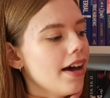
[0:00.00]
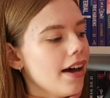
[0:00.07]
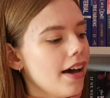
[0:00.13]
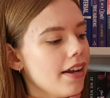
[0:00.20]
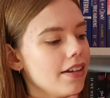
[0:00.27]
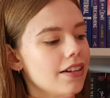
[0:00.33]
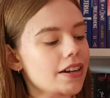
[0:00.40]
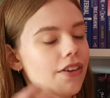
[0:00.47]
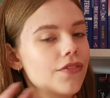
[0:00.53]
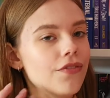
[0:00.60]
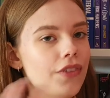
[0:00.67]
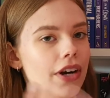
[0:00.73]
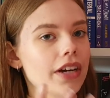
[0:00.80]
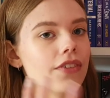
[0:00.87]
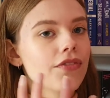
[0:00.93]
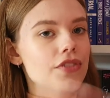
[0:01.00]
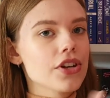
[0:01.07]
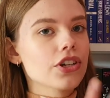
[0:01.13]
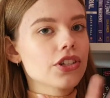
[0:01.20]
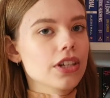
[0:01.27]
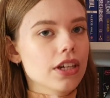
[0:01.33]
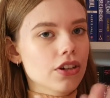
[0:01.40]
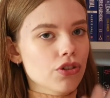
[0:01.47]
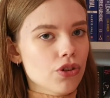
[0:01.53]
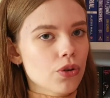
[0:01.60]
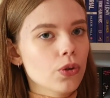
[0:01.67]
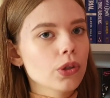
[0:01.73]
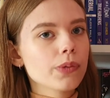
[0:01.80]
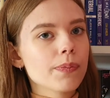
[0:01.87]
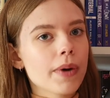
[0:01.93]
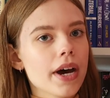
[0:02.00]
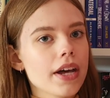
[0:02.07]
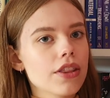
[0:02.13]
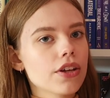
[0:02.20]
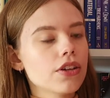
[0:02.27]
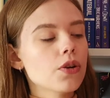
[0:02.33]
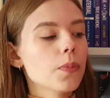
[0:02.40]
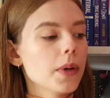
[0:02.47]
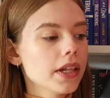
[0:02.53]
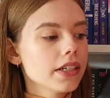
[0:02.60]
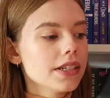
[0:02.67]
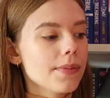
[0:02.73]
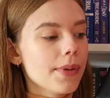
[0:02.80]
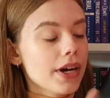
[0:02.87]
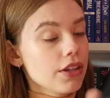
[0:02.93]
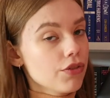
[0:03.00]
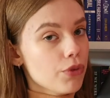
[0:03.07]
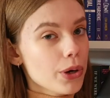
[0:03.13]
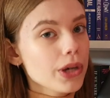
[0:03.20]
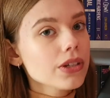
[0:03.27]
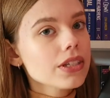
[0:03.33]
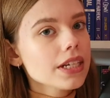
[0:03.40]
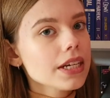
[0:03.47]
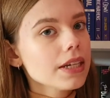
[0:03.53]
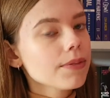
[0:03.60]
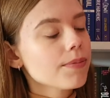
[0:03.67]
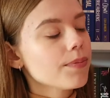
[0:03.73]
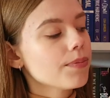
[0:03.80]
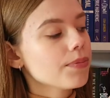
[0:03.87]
and they're very fiercely controlled by the nobility, by the royalty.